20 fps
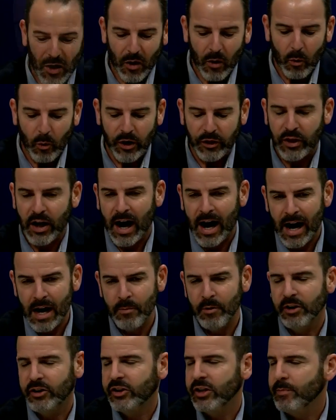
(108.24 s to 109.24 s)
With the
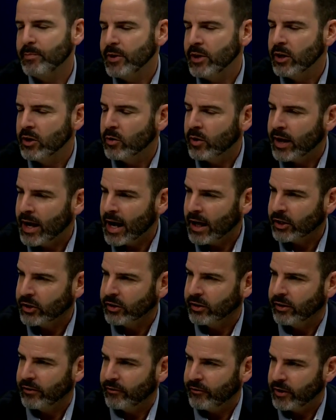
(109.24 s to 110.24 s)
hybrid CPU, it
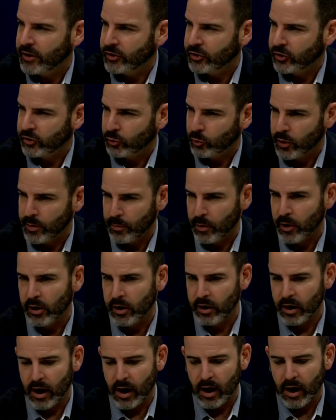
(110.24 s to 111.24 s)
actually features, we
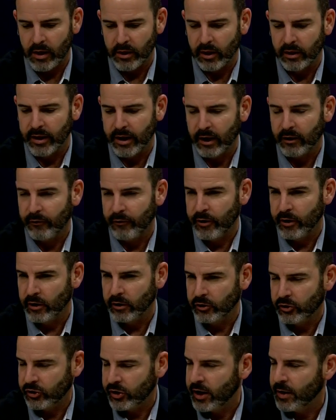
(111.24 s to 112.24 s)
put on the
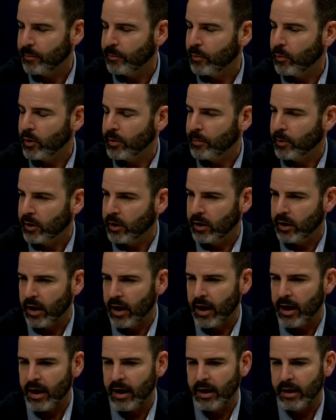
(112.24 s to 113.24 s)
Lakefield chip, we put
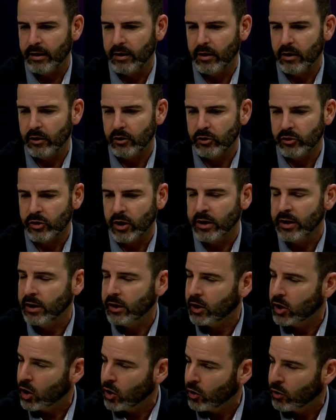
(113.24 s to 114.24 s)
a Sunny
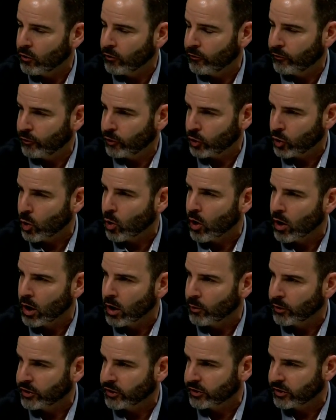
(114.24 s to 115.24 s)
Cove
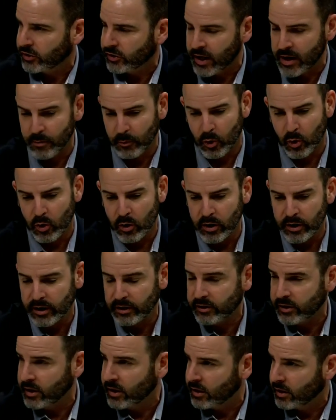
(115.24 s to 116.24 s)
core, which is the same core
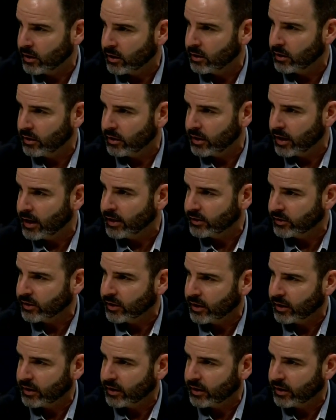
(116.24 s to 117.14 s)
that's in the Ice Lake.